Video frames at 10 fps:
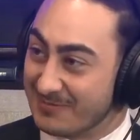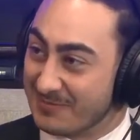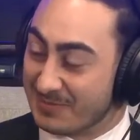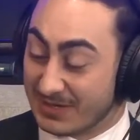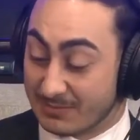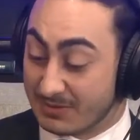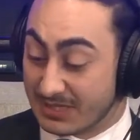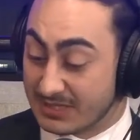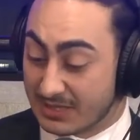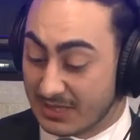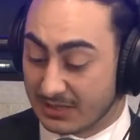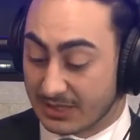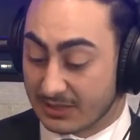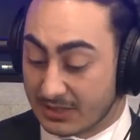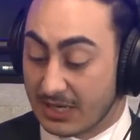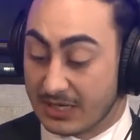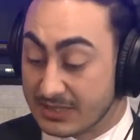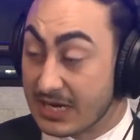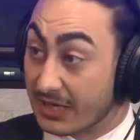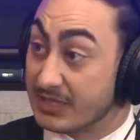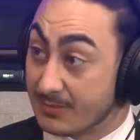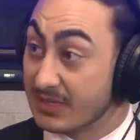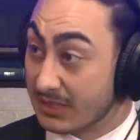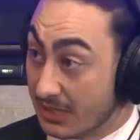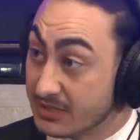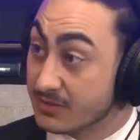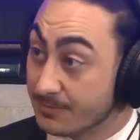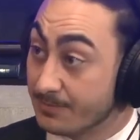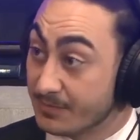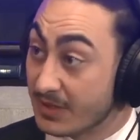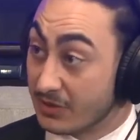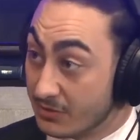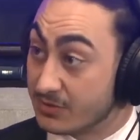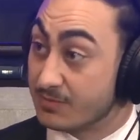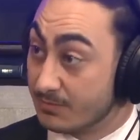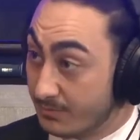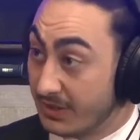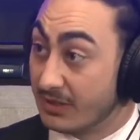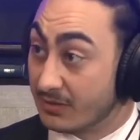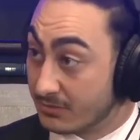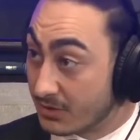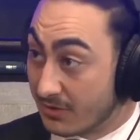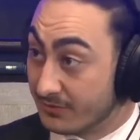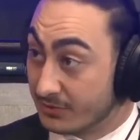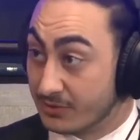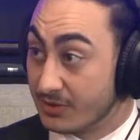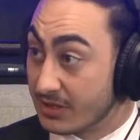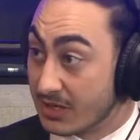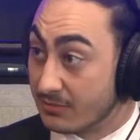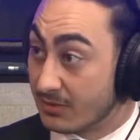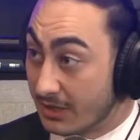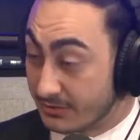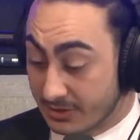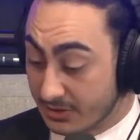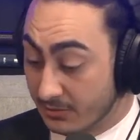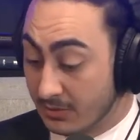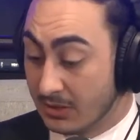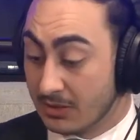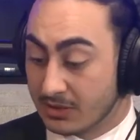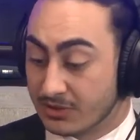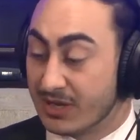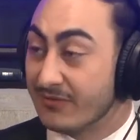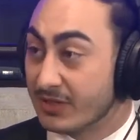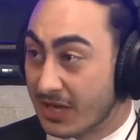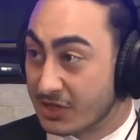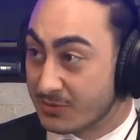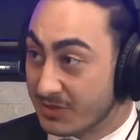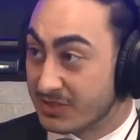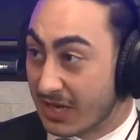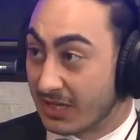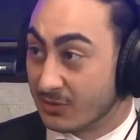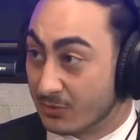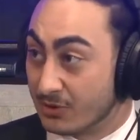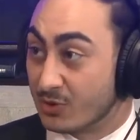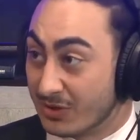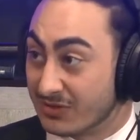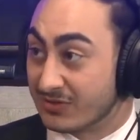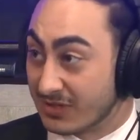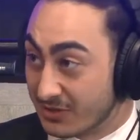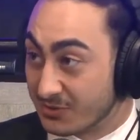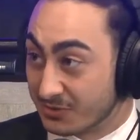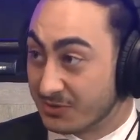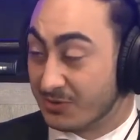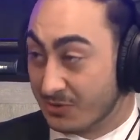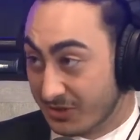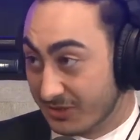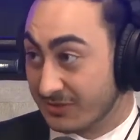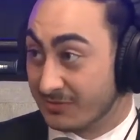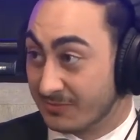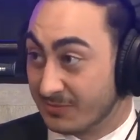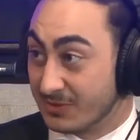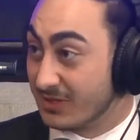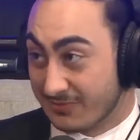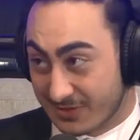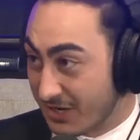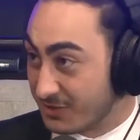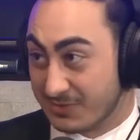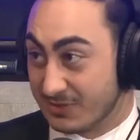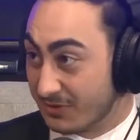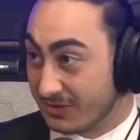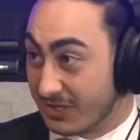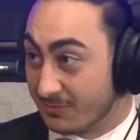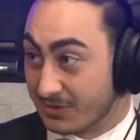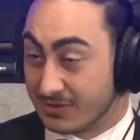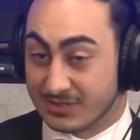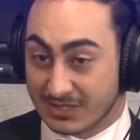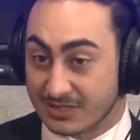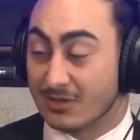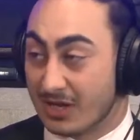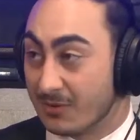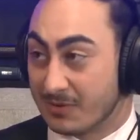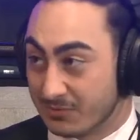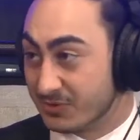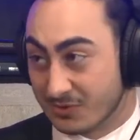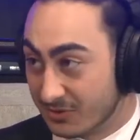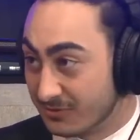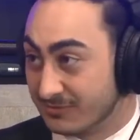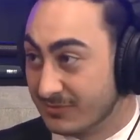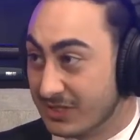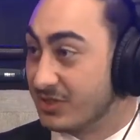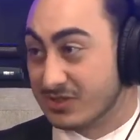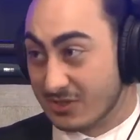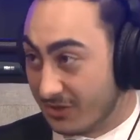But that's the thing. Like, it is an academic class. They use big and convoluted and You'll never catch me saying the word quintessential to an audience. You'll never catch me doing that because that's not how people talk. It's just not.